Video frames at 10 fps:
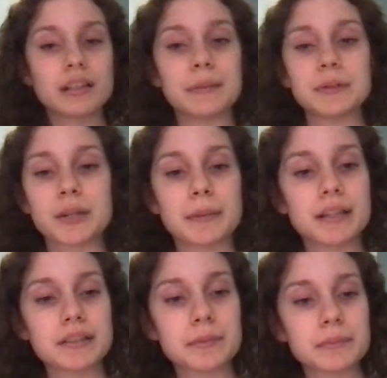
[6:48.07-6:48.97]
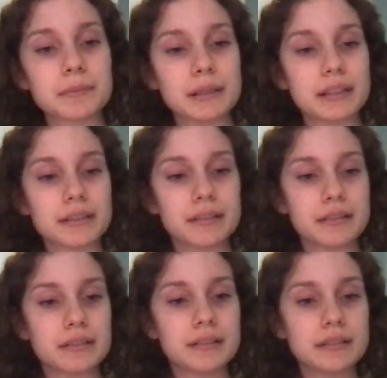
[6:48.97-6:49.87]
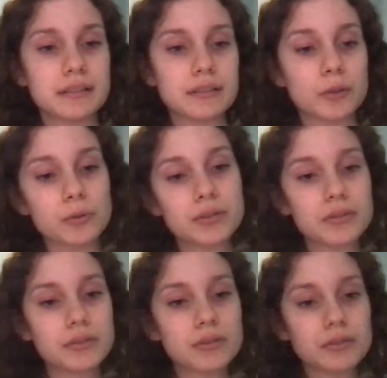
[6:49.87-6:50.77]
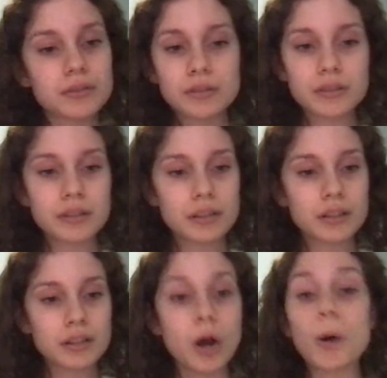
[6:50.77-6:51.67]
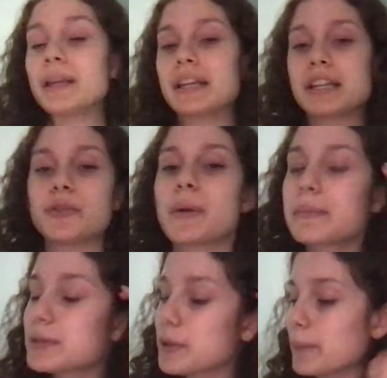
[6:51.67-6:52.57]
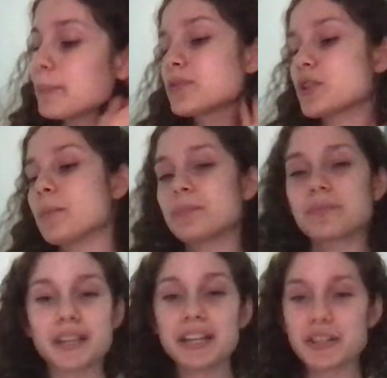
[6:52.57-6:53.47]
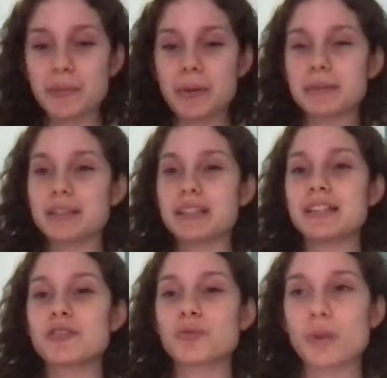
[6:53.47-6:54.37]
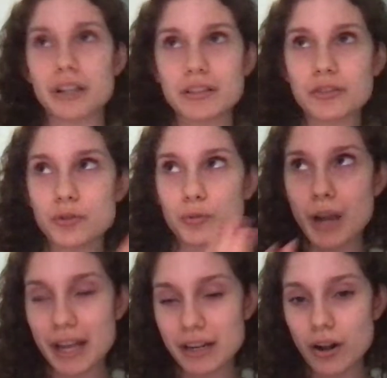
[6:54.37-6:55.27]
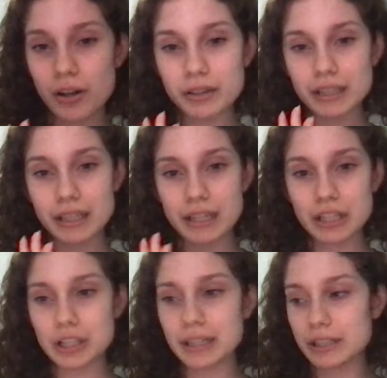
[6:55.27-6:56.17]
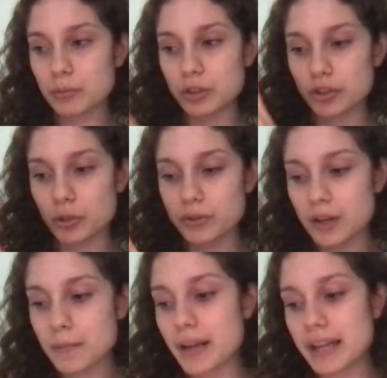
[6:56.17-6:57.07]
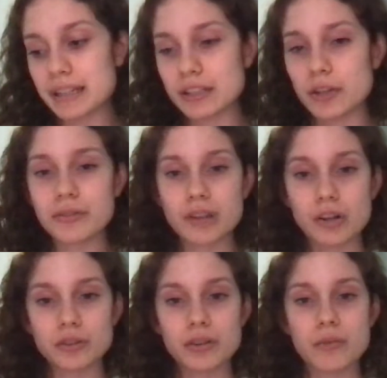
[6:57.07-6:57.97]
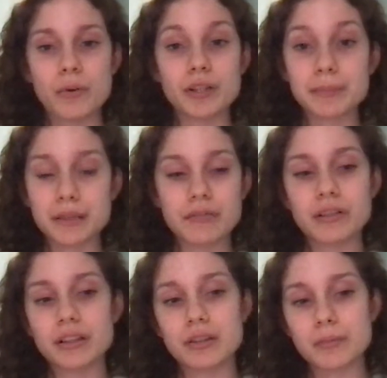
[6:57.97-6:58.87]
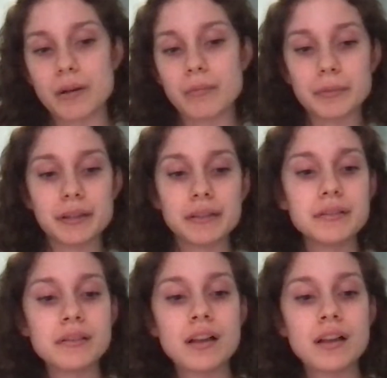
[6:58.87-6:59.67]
me check my lesson notes. Oh, EKG waves. Okay, so EKG waves, it's what's read on the EKG, like it's what shows up, and it tells the doctor where specifically the problem is.